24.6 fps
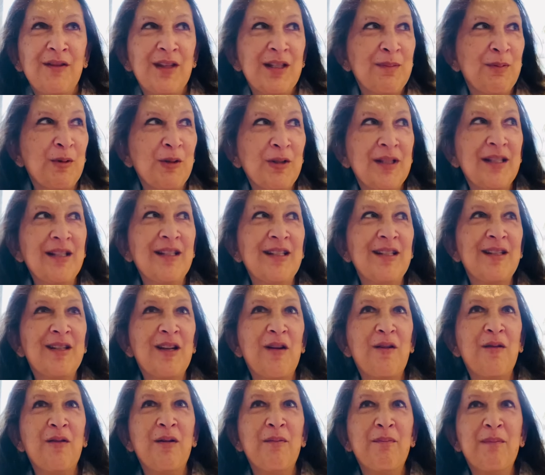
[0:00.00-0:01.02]
This person's
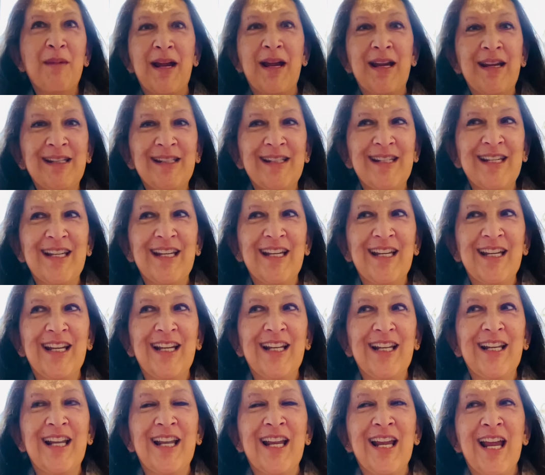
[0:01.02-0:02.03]
so amazing,
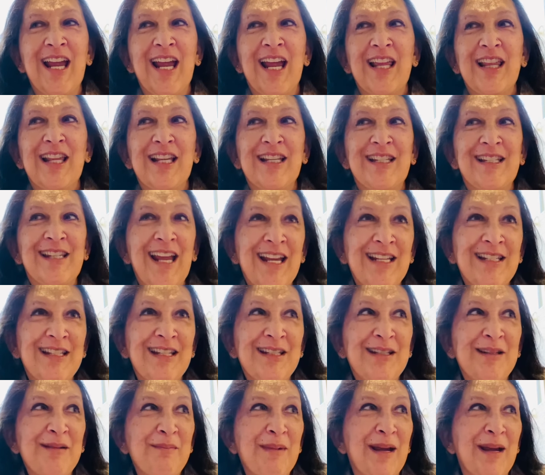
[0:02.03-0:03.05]
and the sex
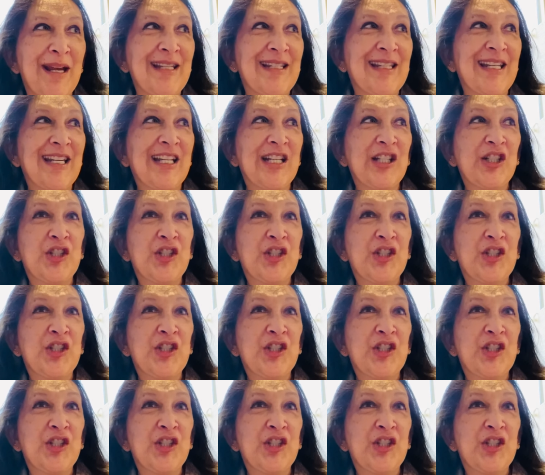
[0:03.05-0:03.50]
is amazing,